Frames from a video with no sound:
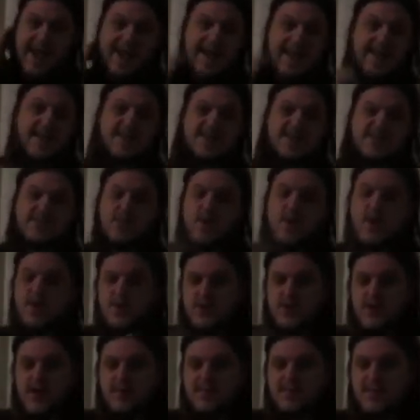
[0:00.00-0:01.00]
into
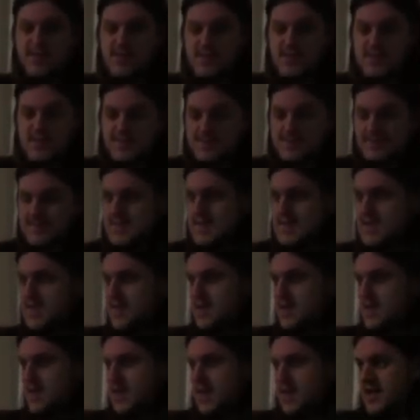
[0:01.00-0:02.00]
smaller numbers
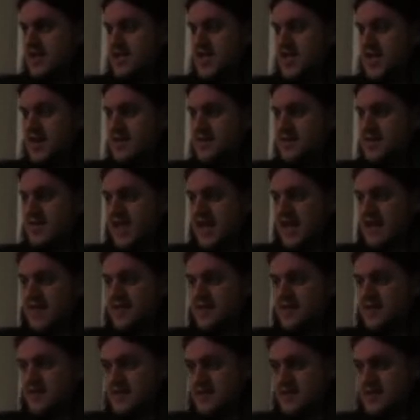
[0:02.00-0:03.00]
and chain them
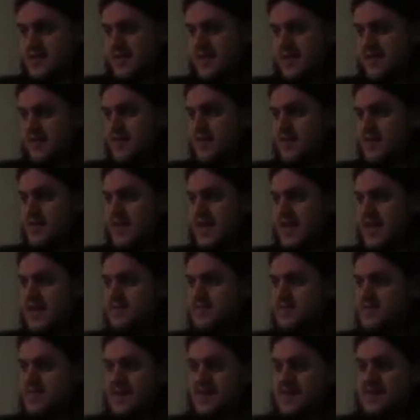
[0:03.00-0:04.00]
together and do that 4
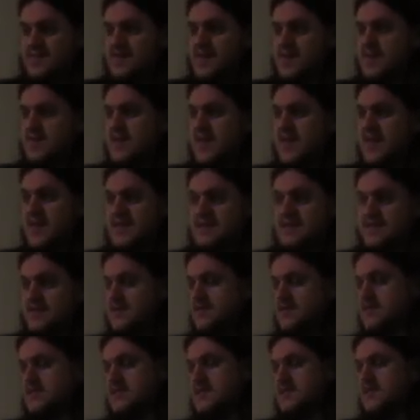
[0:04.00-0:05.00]
times and have something
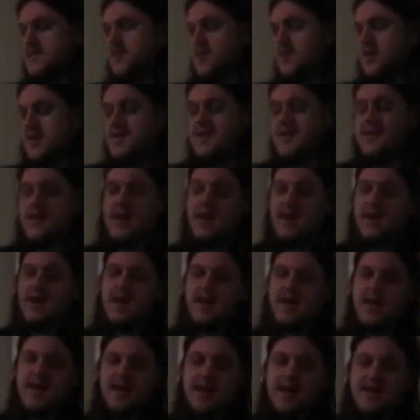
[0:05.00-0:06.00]
consistent somewhere in
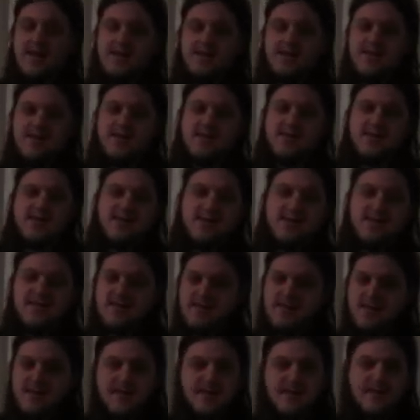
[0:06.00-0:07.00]
there, and
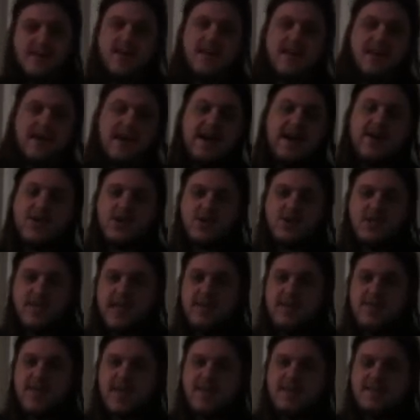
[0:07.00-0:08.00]
now you're
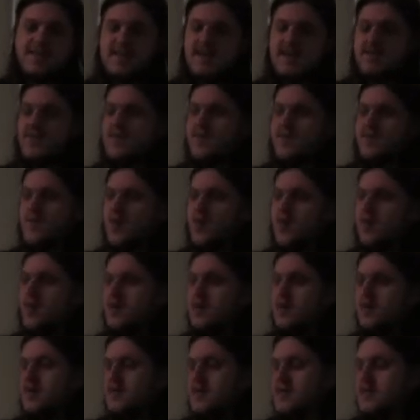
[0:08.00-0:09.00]
jamming in
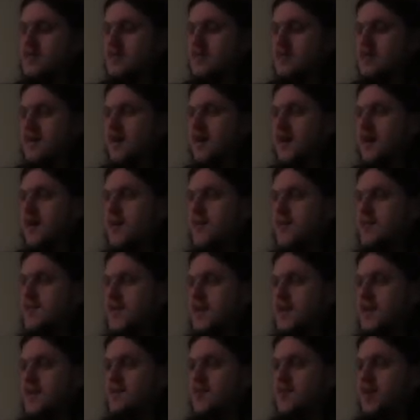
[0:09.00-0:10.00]
7/4
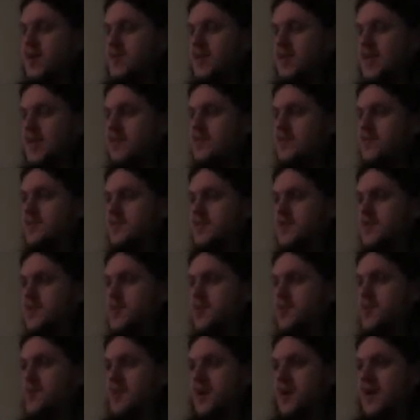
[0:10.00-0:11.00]
like you're probably used
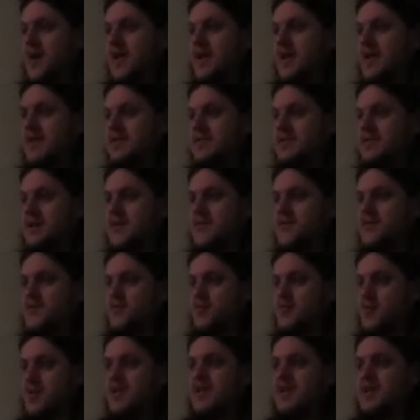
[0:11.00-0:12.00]
to, but it sounds
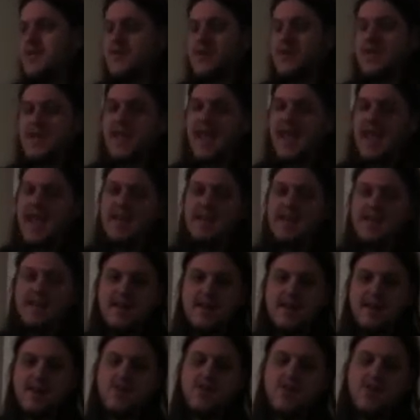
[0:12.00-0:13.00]
really, really
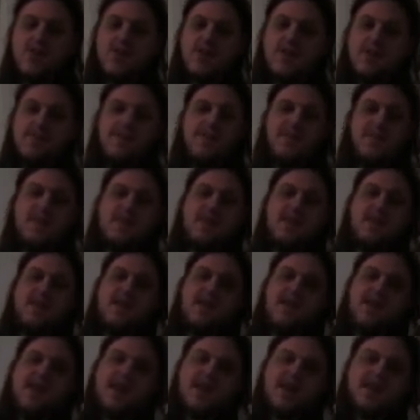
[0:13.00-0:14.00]
alien and cool,
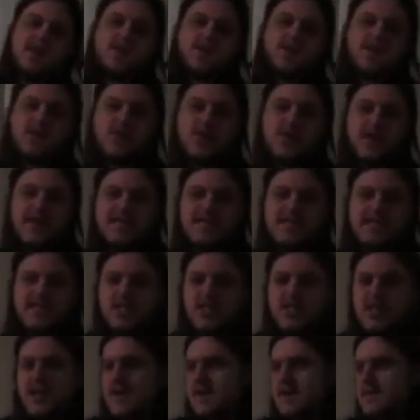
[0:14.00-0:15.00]
and you're doing crazy
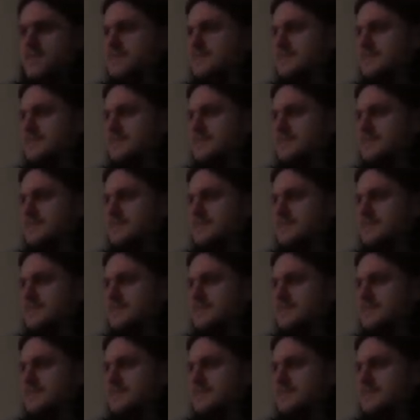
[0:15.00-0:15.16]
shit.